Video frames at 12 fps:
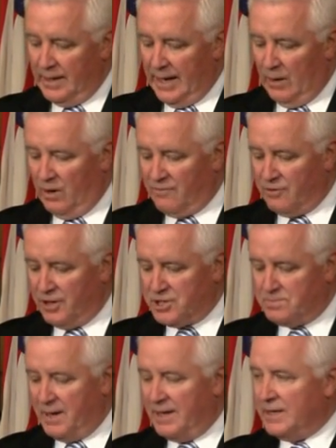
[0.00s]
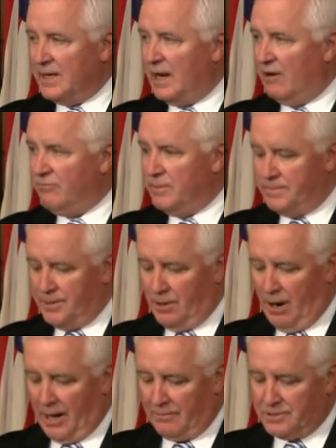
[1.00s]
However, expanding government
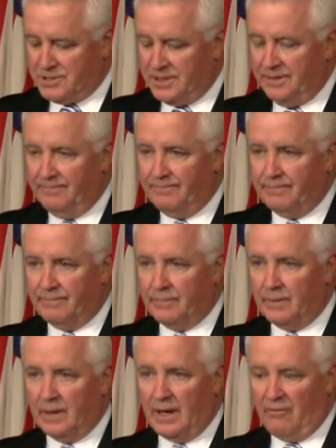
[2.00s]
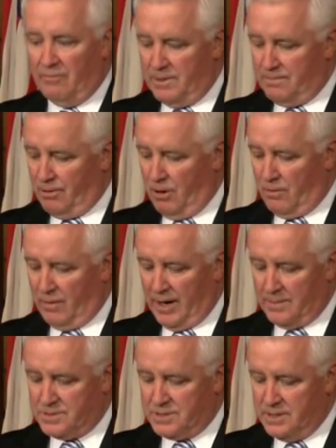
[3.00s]
bureaucracy, government
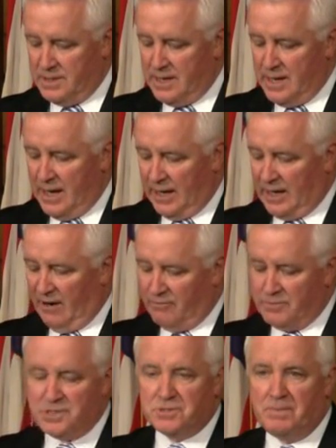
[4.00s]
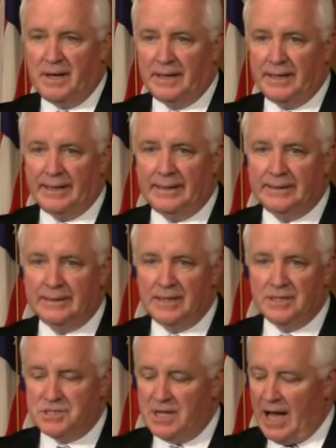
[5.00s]
programs, and government spending
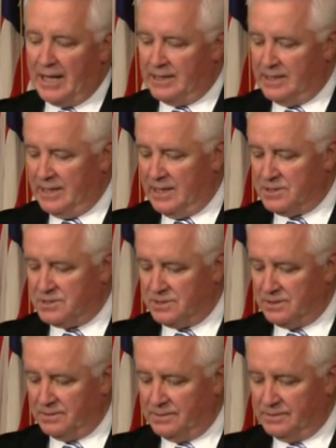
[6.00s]
is not the answer.